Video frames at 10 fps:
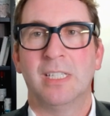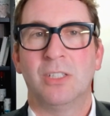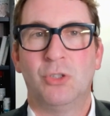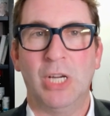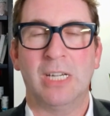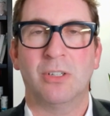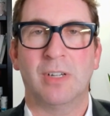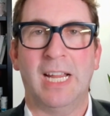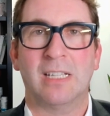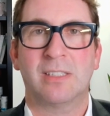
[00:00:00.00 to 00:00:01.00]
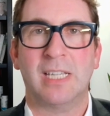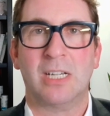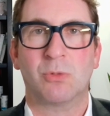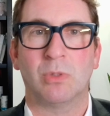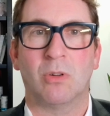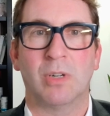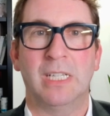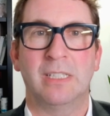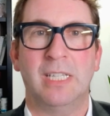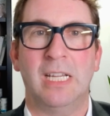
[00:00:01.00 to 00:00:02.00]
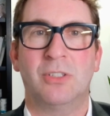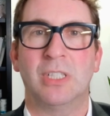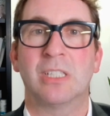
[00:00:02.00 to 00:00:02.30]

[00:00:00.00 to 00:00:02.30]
gender, and sexual orientation.